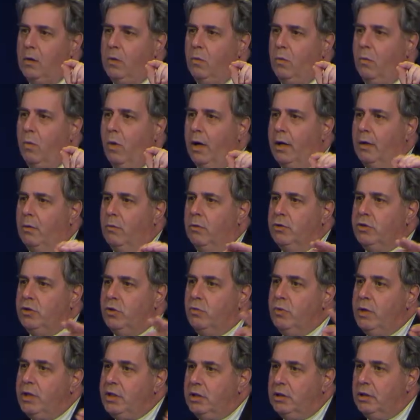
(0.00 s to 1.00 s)
what was
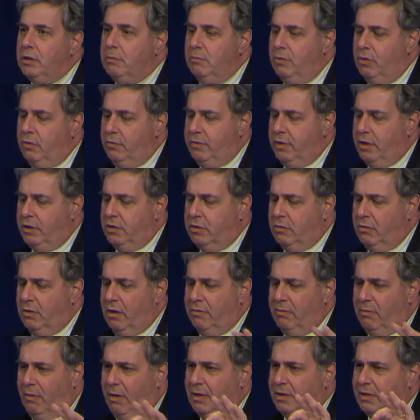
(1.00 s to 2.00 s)
originally moved into,
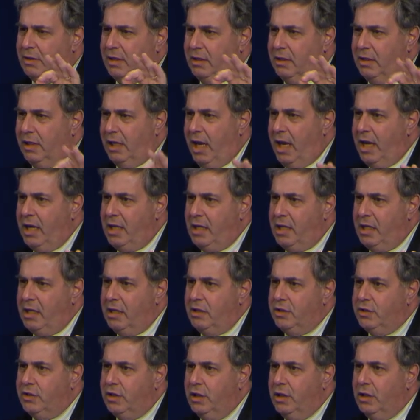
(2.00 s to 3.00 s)
and I want to say in the
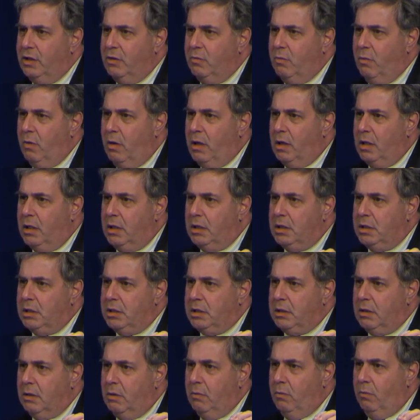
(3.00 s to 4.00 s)
80s,
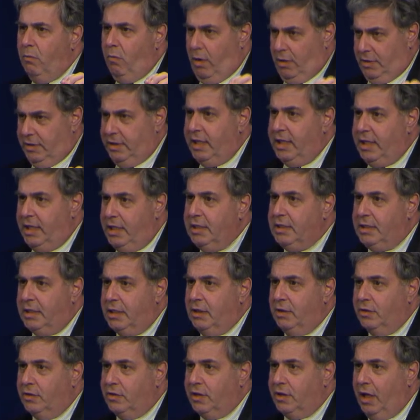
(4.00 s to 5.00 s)
was the East
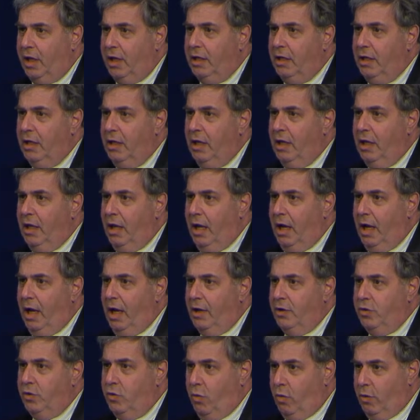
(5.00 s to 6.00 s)
Hill site
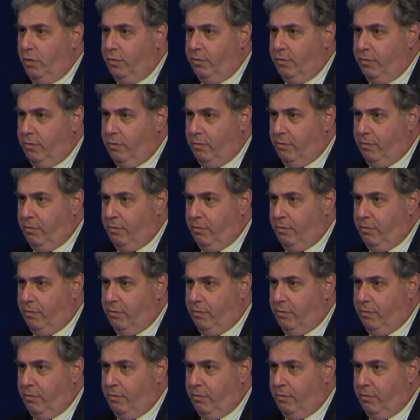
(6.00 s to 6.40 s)
on North